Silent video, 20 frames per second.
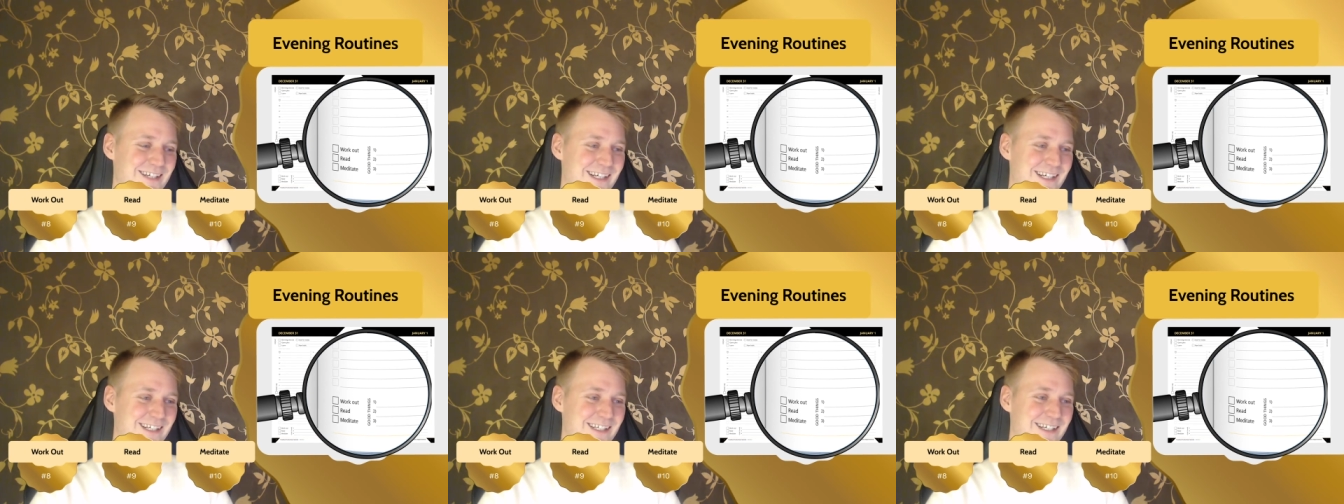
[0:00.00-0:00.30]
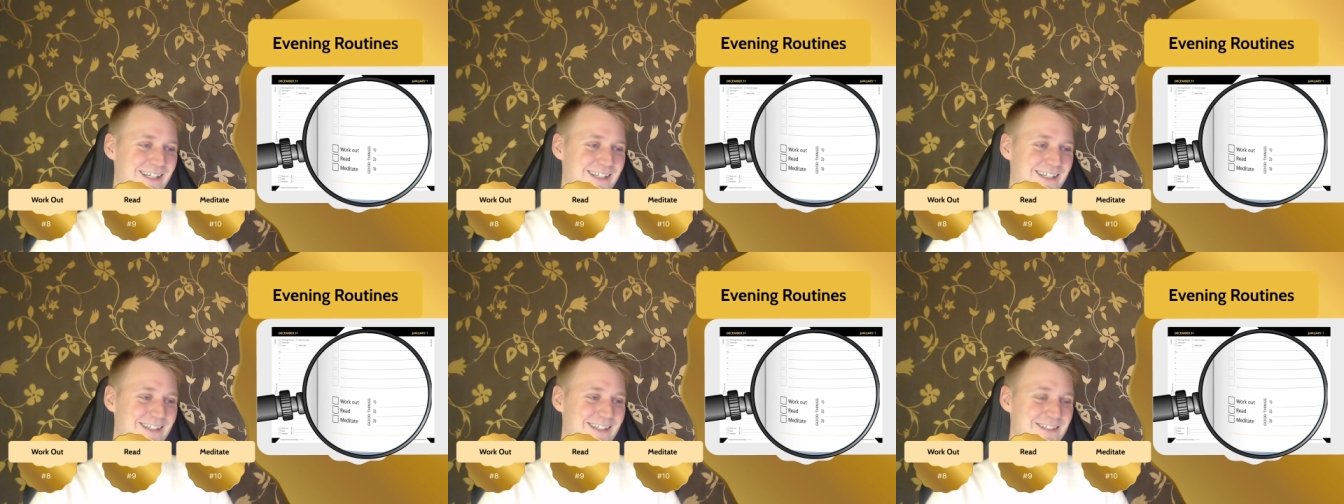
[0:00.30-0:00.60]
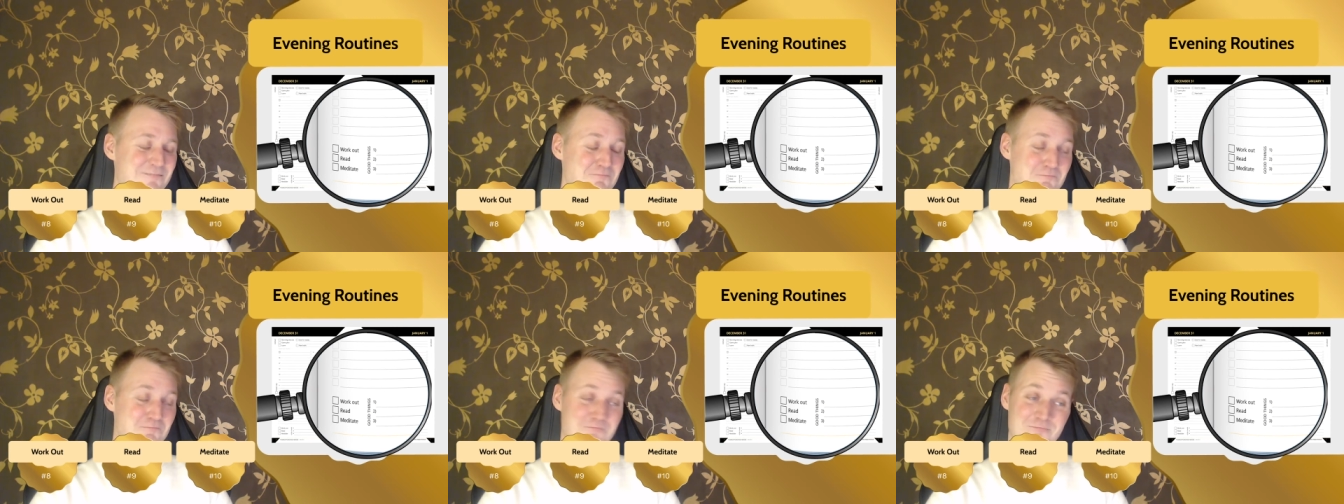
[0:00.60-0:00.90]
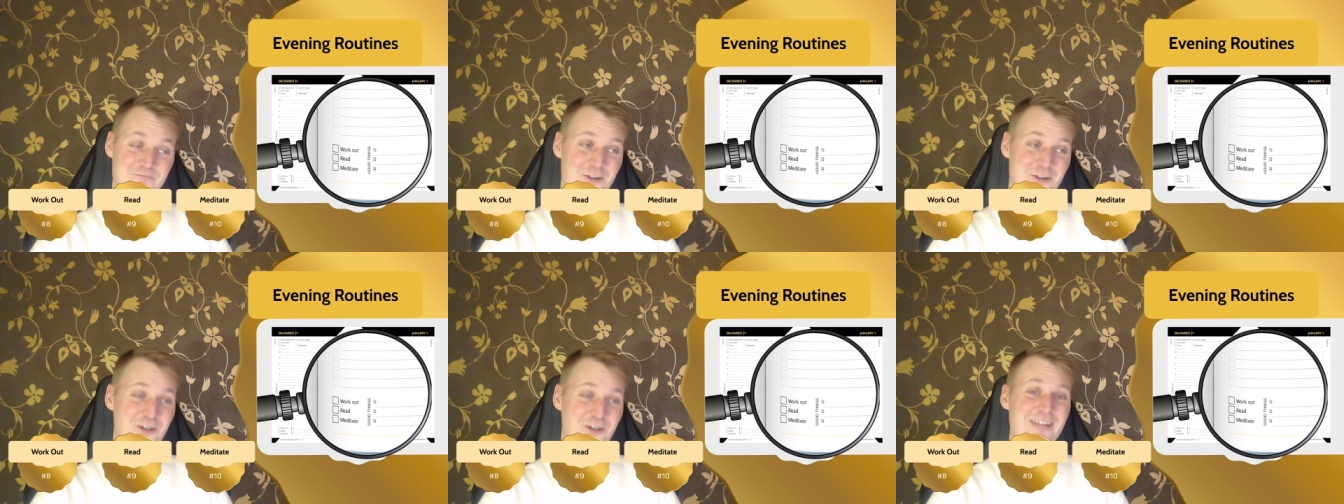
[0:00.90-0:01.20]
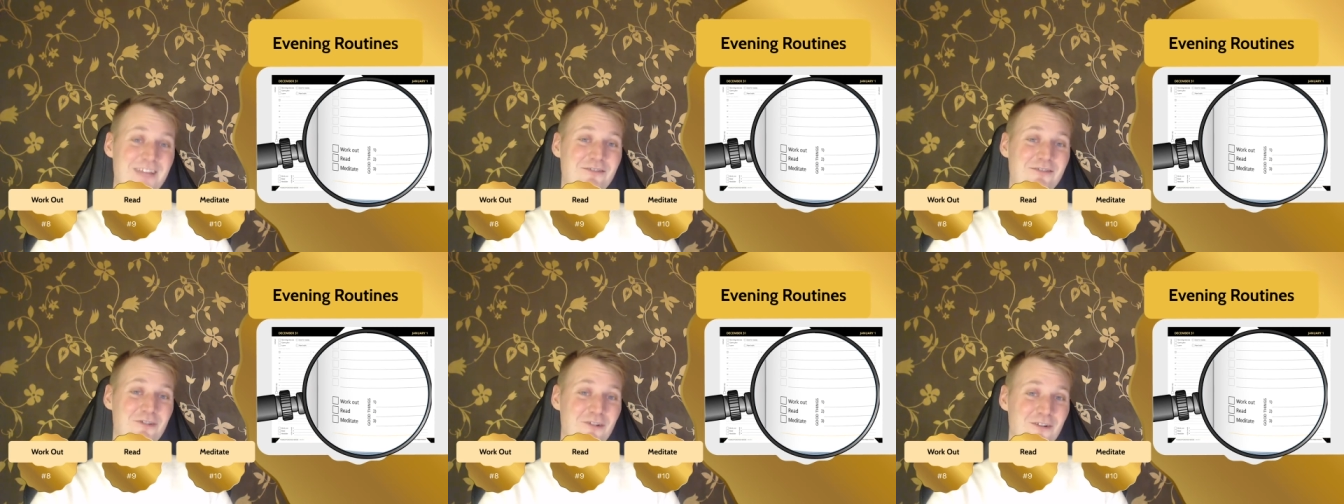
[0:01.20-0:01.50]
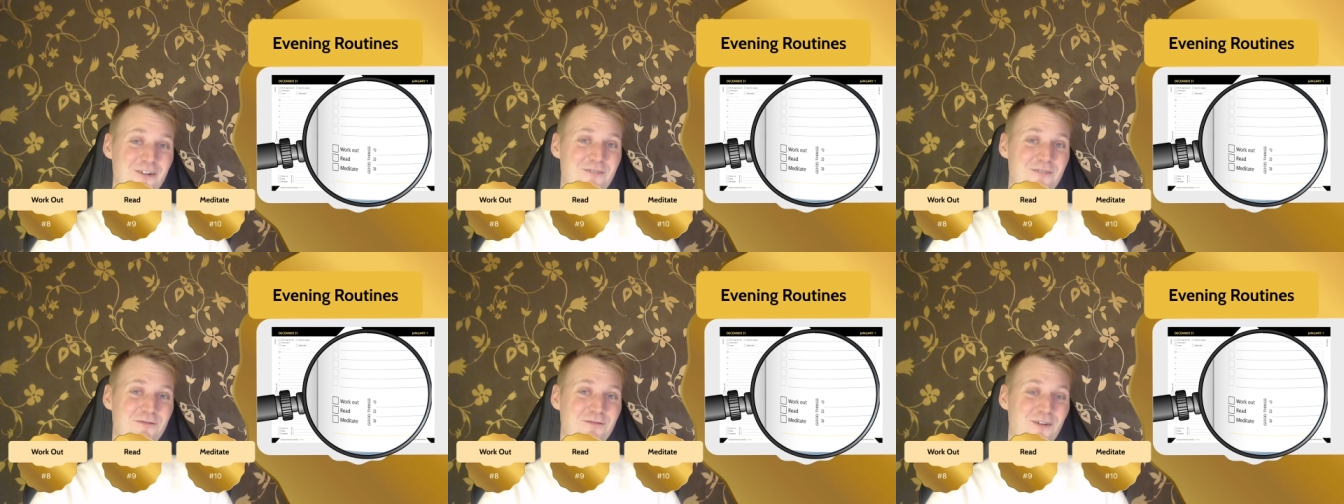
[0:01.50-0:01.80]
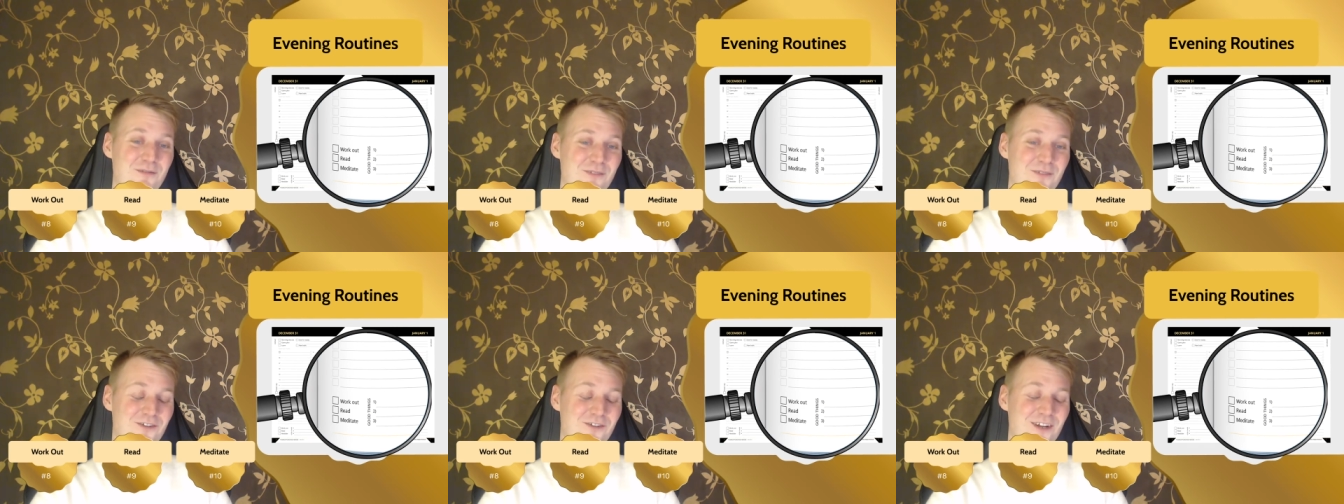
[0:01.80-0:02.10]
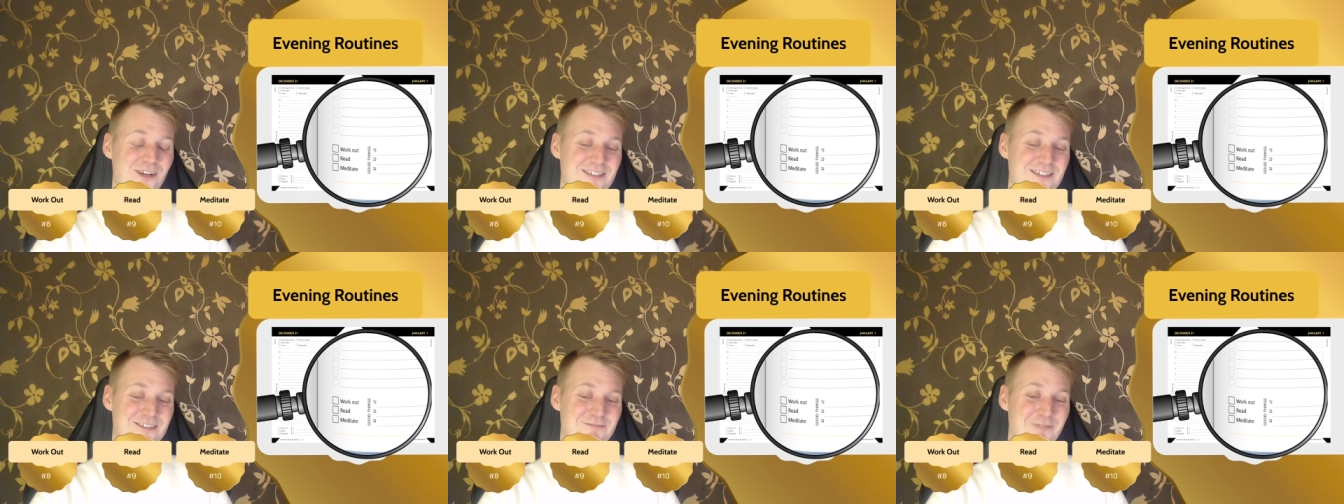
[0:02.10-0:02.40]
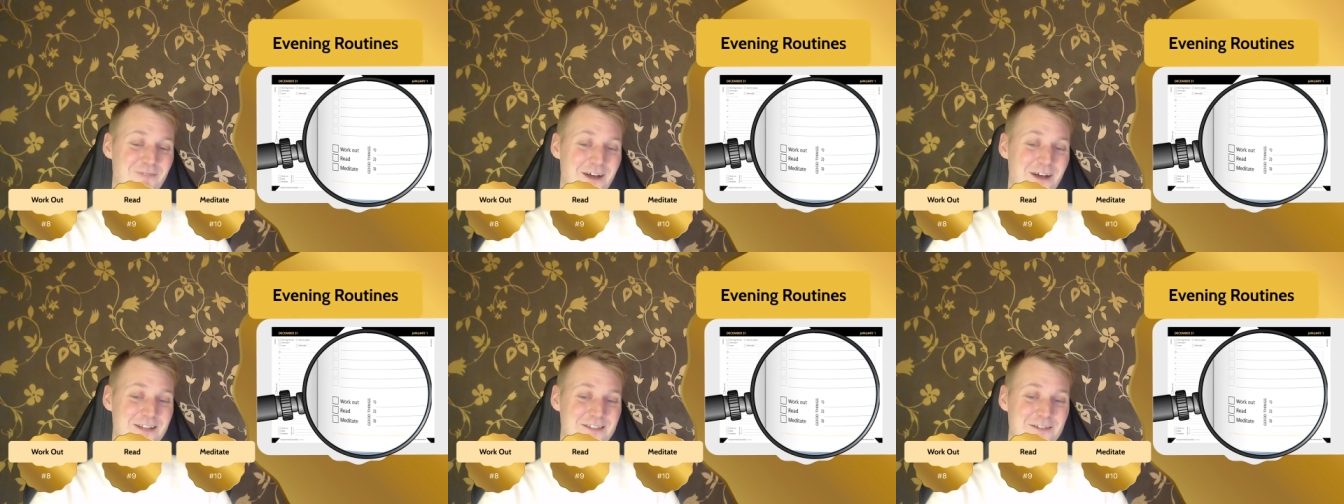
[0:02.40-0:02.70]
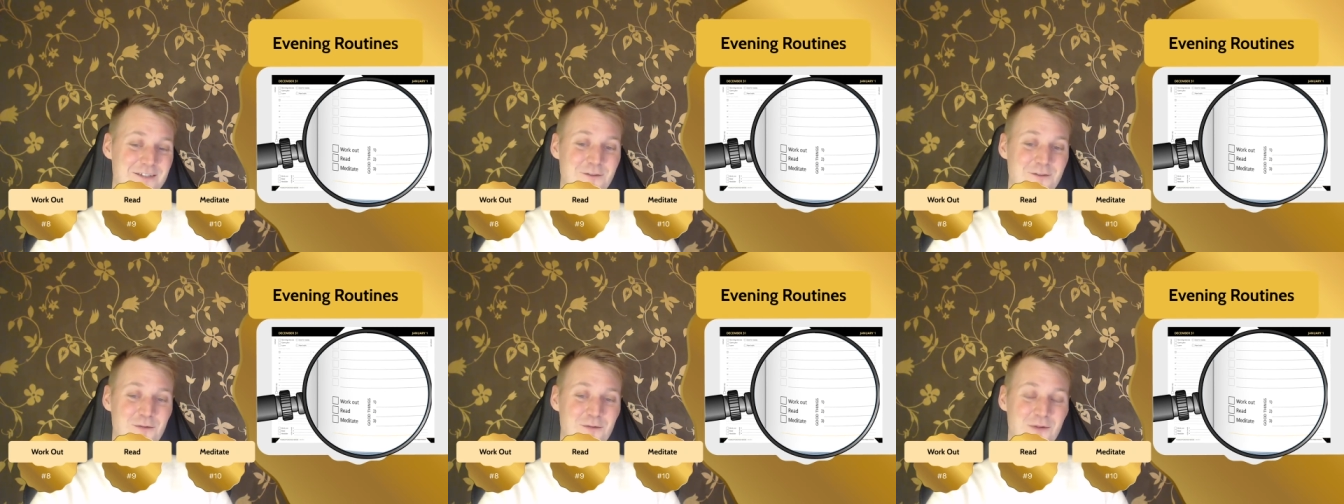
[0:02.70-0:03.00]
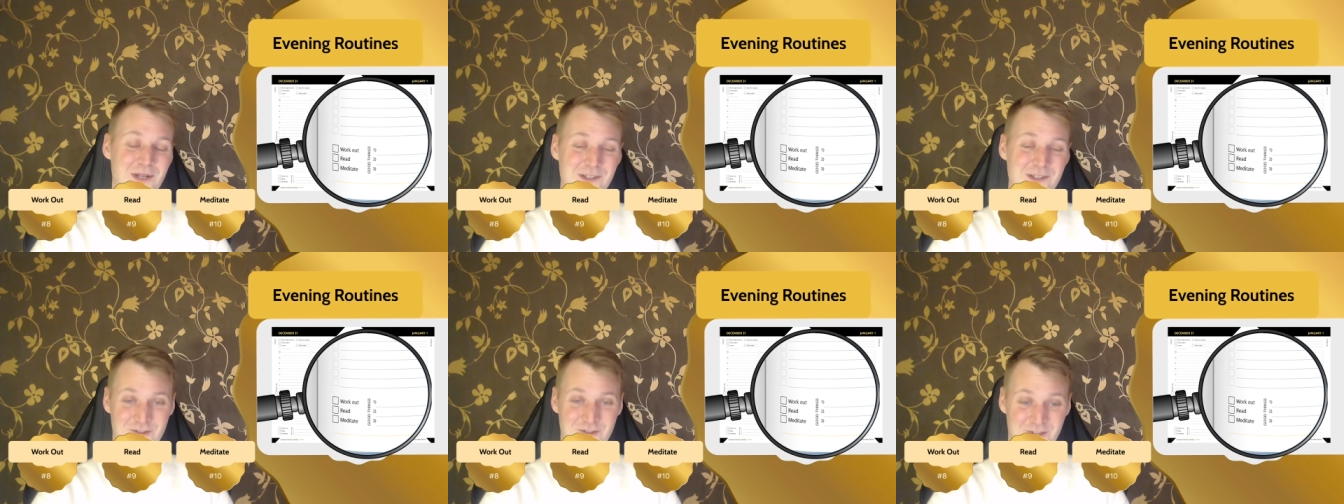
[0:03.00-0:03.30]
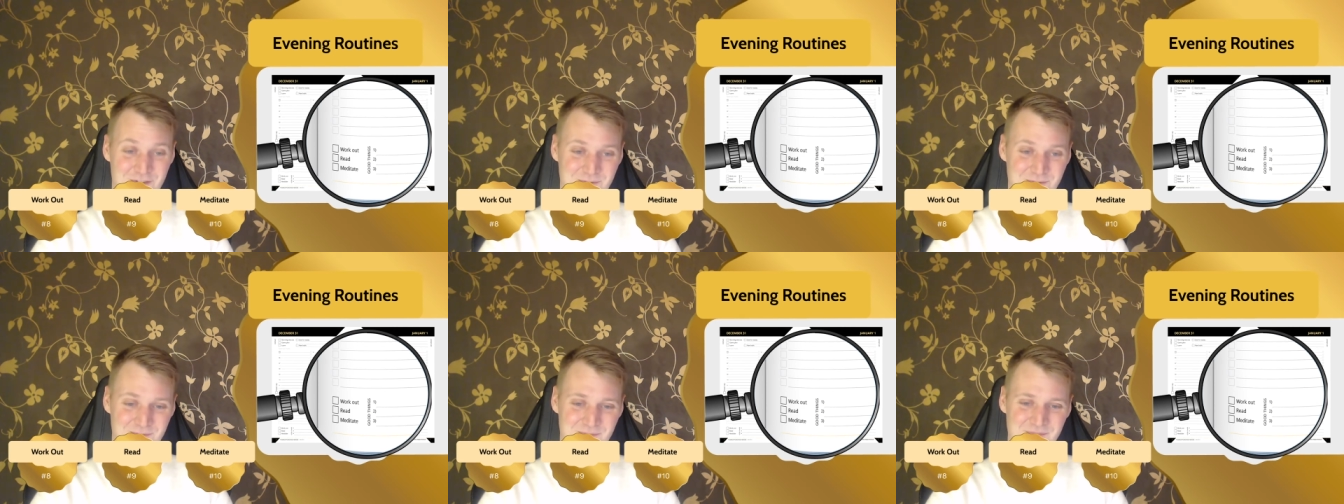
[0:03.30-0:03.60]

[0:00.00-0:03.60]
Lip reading: you get to learn from the greatest minds if you want to.